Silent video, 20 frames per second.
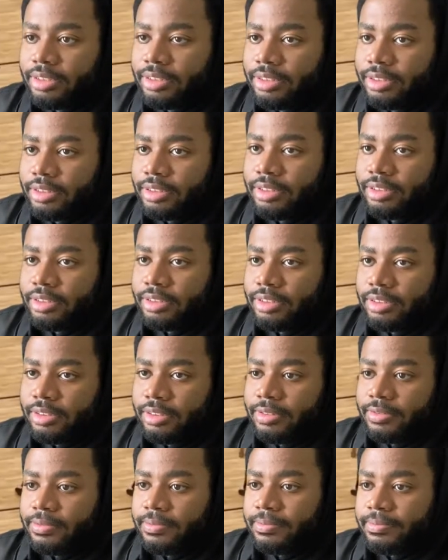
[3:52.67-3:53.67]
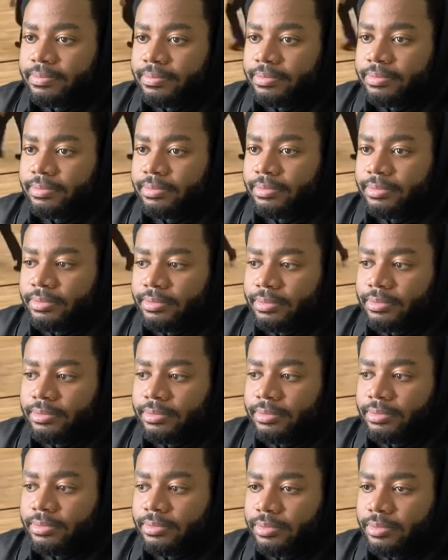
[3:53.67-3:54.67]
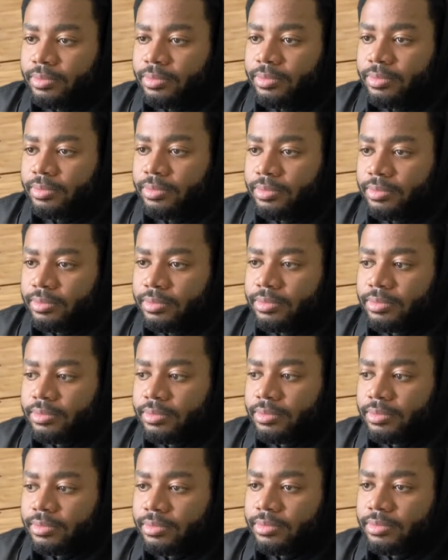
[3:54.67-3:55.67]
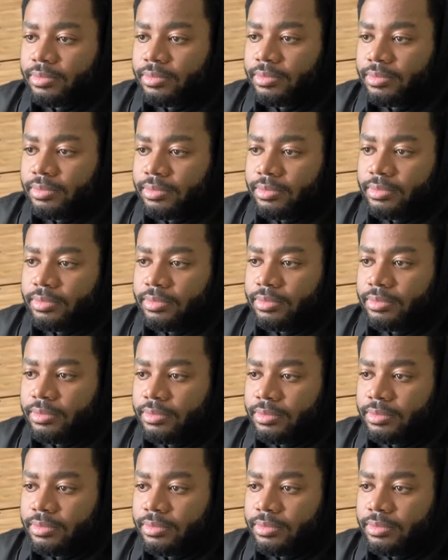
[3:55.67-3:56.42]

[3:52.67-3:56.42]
[no speech]